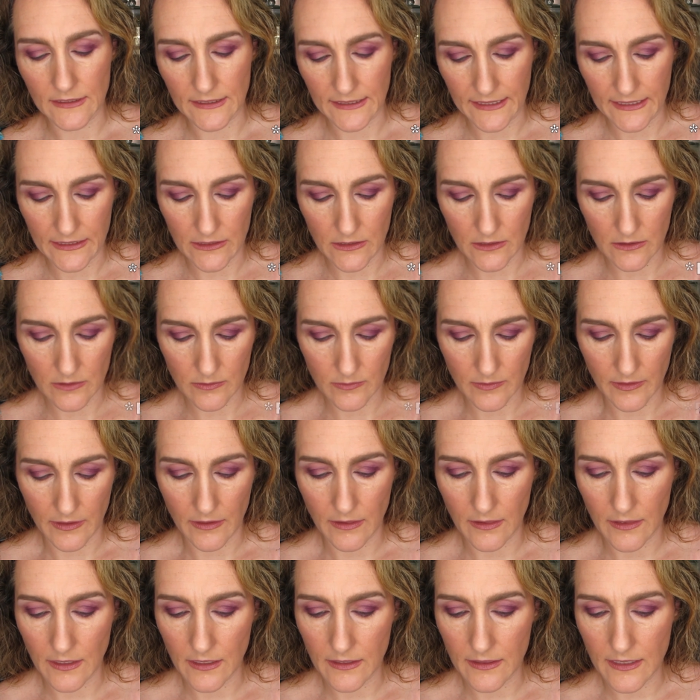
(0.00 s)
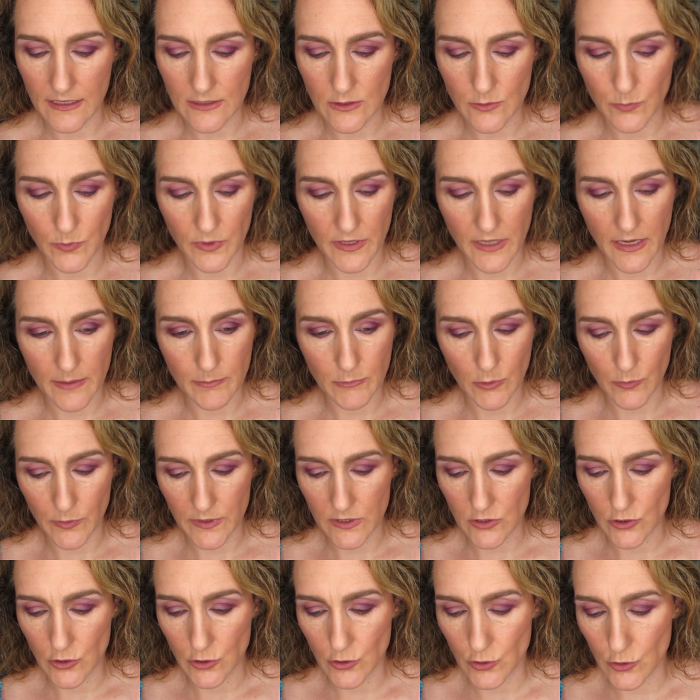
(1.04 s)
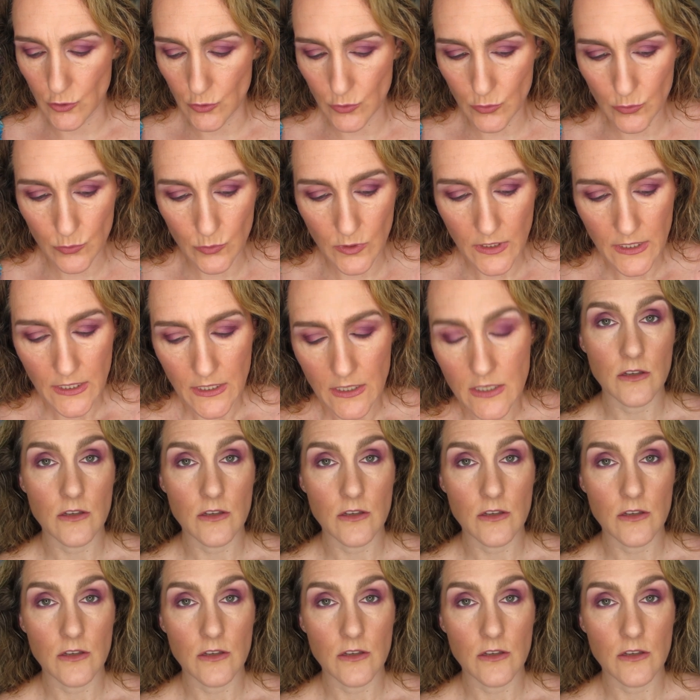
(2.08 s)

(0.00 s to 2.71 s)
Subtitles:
lid. I think that's what I'm going to do.